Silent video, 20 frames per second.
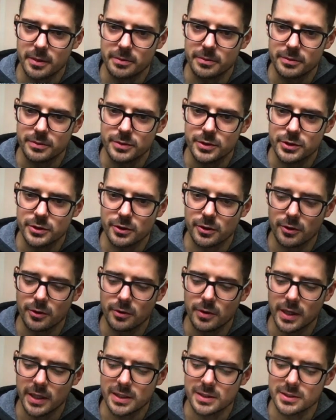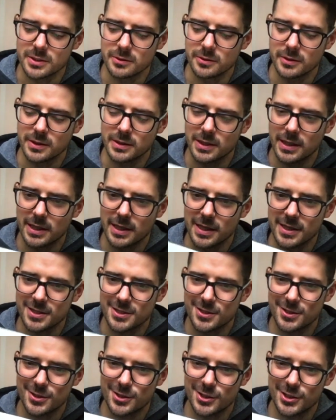so I can still get that
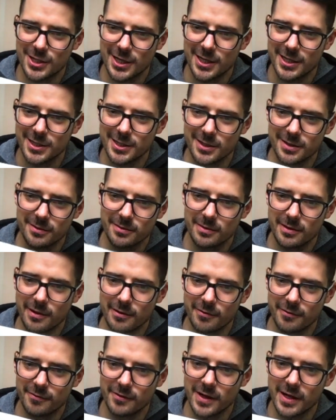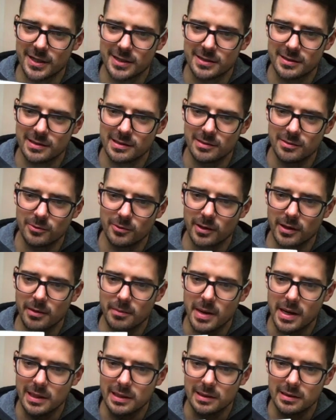nice shiny effect where I
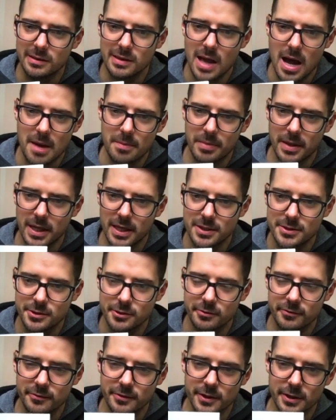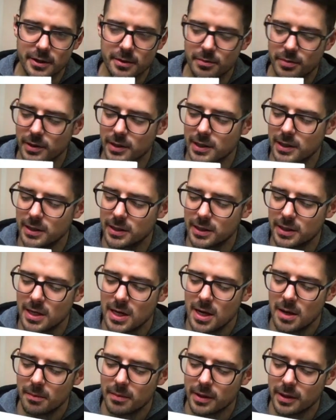might not paint over it completely,
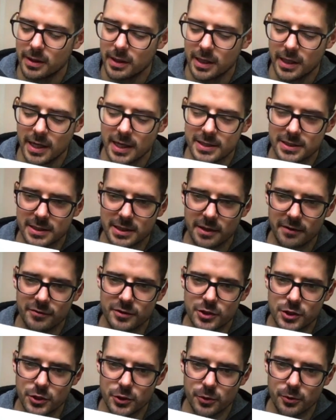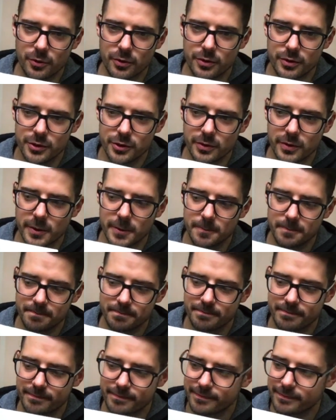but it has enough tooth to it.
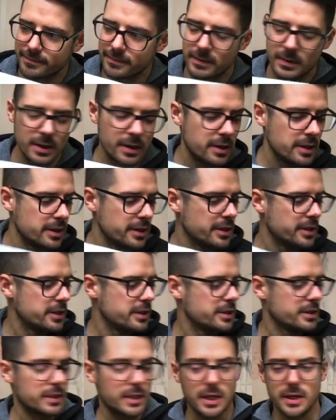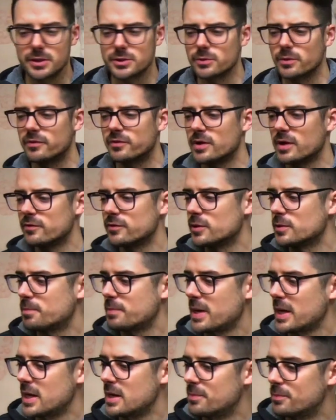Okay, so we've covered
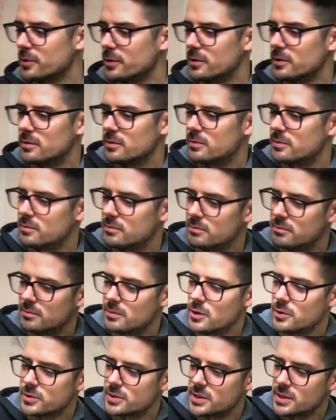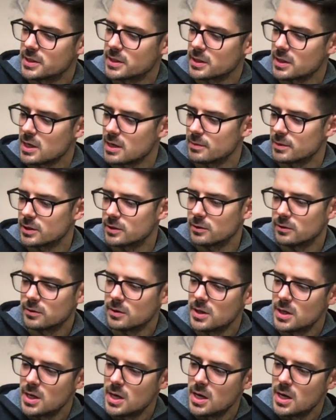paper, most economical,